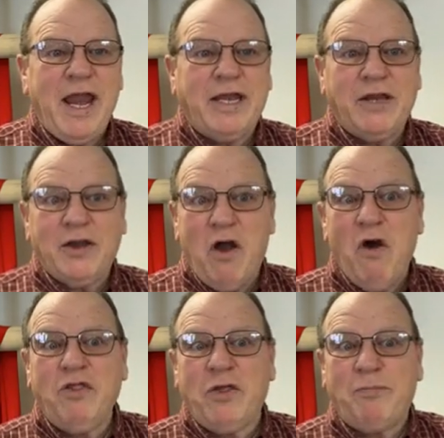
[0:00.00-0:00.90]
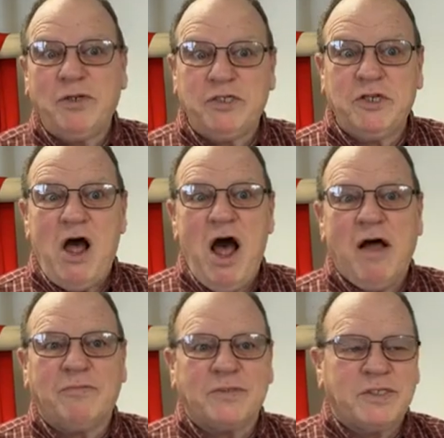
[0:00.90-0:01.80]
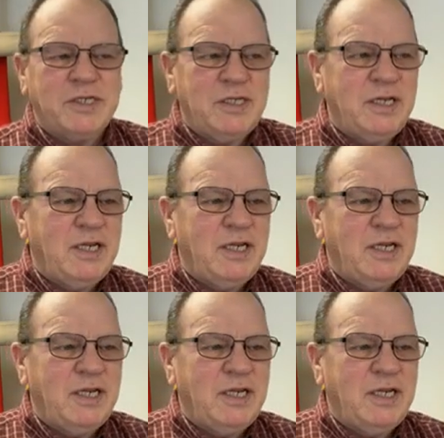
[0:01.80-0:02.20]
And you know the Psalms.